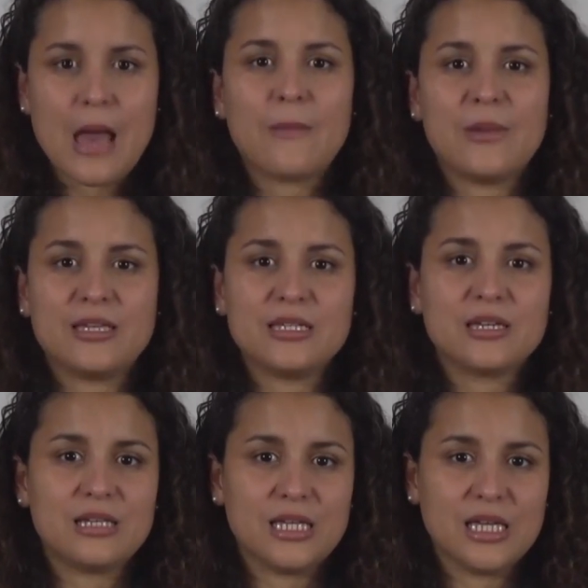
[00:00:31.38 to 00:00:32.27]

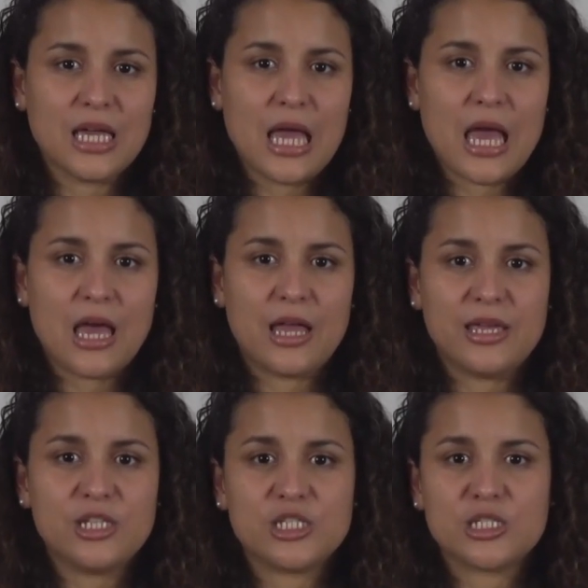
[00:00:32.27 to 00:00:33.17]
Basically, an
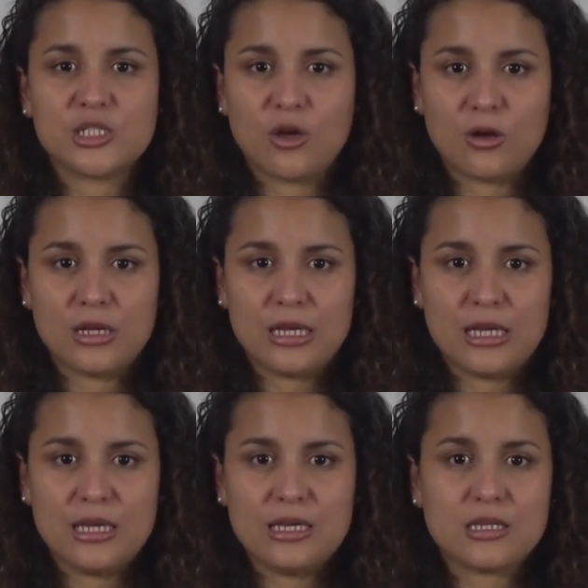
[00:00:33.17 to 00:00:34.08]
engine stall
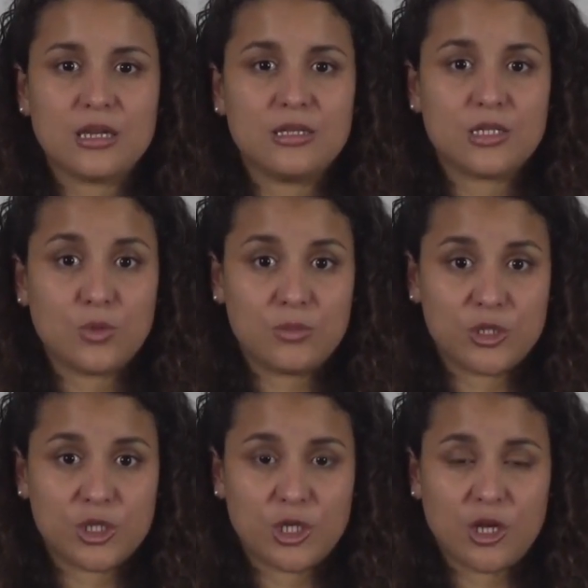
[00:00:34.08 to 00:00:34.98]
is a
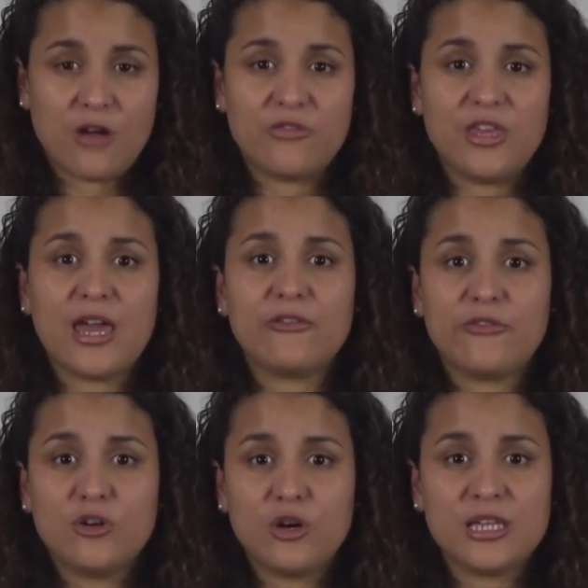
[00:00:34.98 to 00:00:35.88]
disruption of the
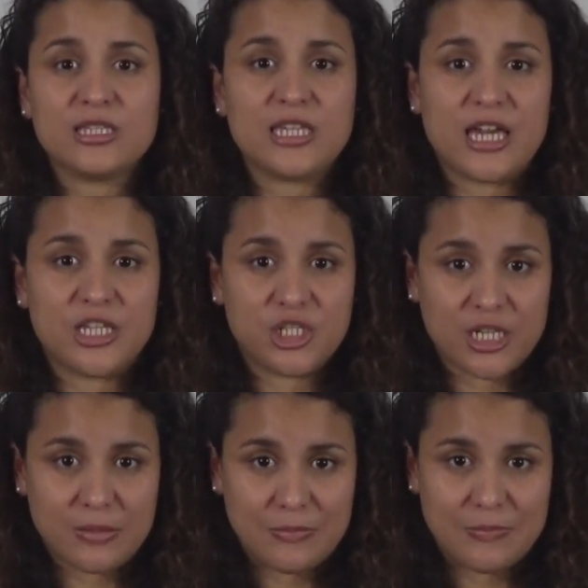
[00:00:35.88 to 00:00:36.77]
airflow in the engine.